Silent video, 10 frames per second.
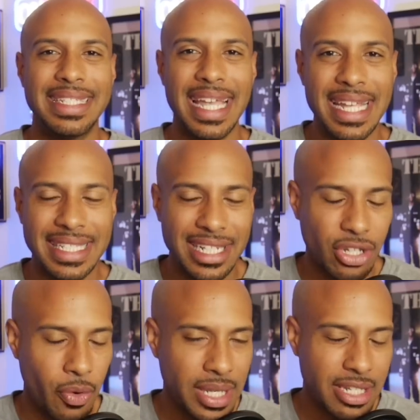And as
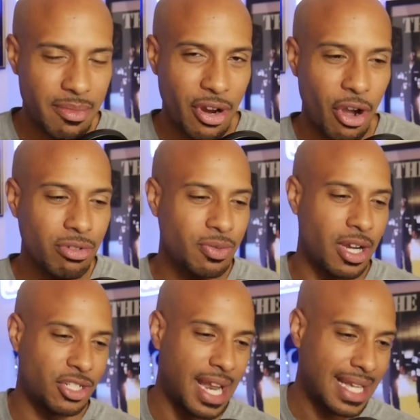always, I'm your host,
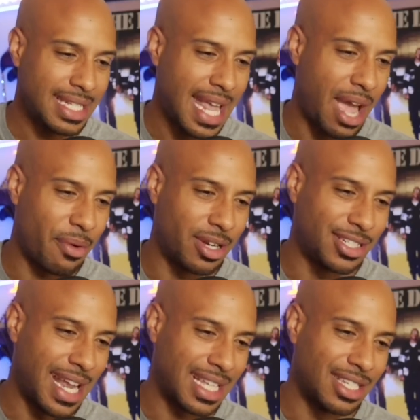Ross Jackson, at Ross
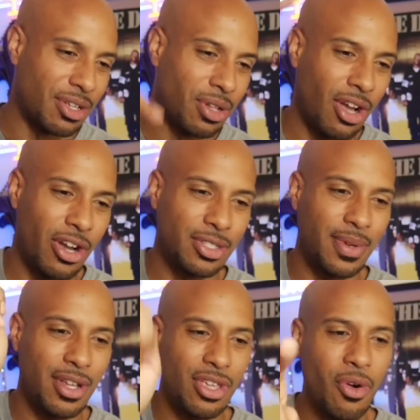Jackson NOLA on
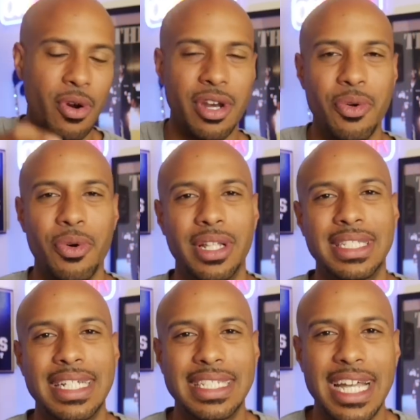Twitter, your New Orleans Saints